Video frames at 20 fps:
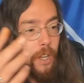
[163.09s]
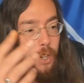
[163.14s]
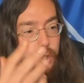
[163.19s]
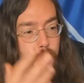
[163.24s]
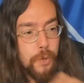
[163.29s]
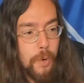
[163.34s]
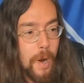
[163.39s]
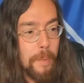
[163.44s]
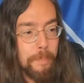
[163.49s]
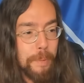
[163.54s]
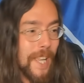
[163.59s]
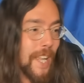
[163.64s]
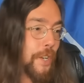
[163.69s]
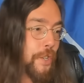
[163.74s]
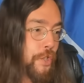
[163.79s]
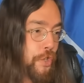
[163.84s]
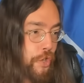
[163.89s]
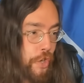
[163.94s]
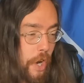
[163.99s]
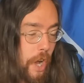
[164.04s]
Trump gets
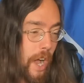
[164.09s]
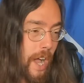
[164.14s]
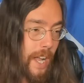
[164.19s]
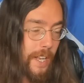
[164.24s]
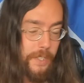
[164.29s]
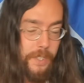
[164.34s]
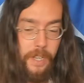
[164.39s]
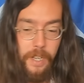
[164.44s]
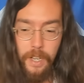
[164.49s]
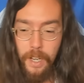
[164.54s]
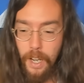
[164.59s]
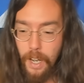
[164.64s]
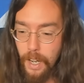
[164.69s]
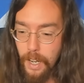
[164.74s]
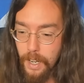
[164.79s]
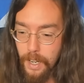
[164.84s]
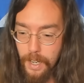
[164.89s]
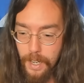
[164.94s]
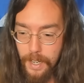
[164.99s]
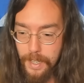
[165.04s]
shot.
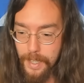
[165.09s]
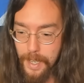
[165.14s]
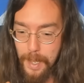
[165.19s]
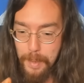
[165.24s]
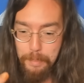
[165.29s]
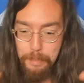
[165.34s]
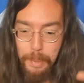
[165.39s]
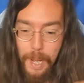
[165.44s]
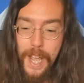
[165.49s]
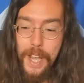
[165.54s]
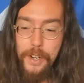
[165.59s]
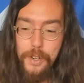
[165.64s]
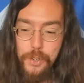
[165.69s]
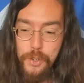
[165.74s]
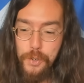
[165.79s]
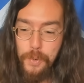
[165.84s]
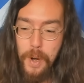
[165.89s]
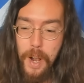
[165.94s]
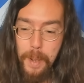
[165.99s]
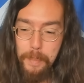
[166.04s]
Uh, Biden
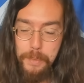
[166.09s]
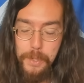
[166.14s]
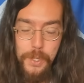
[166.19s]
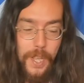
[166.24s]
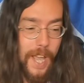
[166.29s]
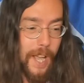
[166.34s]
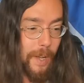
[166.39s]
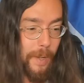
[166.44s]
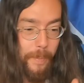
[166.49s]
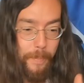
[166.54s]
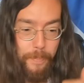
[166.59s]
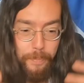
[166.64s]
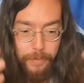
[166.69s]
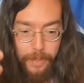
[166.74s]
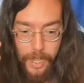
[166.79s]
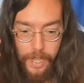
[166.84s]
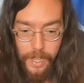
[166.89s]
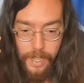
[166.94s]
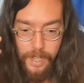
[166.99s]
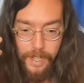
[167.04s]
drops out
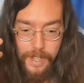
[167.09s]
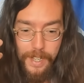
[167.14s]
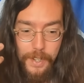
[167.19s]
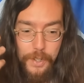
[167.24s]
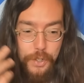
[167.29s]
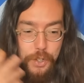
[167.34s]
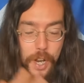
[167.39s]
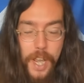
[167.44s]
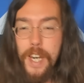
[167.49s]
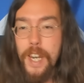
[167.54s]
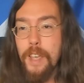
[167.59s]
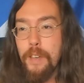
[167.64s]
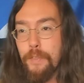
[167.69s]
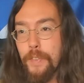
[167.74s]
uh, J.D.